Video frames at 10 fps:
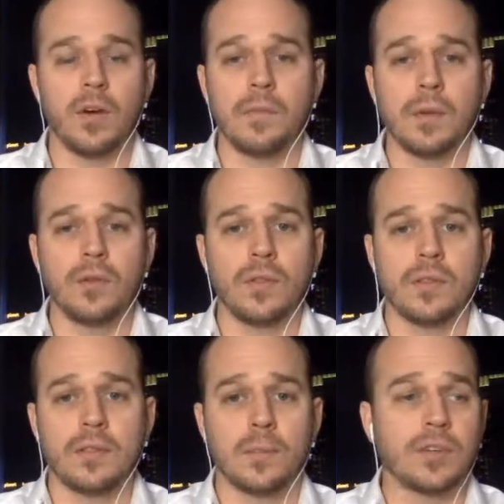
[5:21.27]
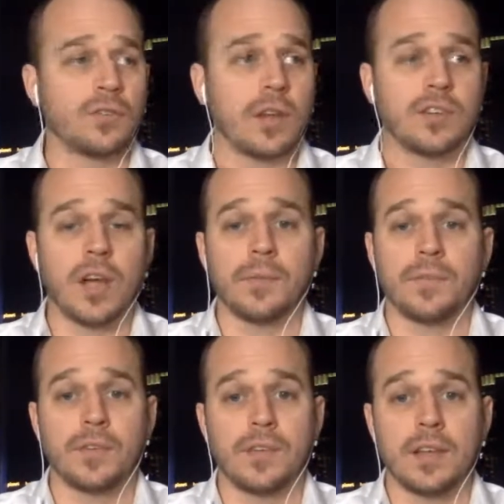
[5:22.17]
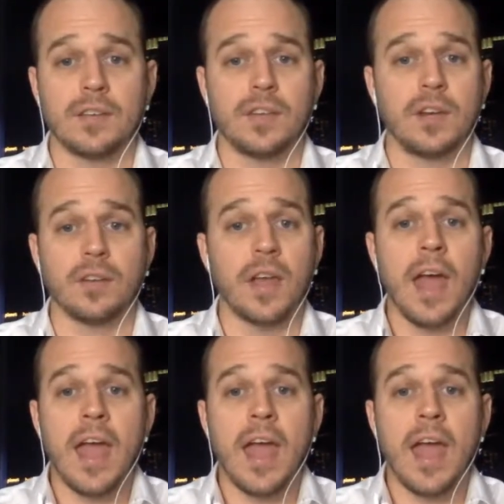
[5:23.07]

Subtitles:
I've been doing this as my straight job for 6 years.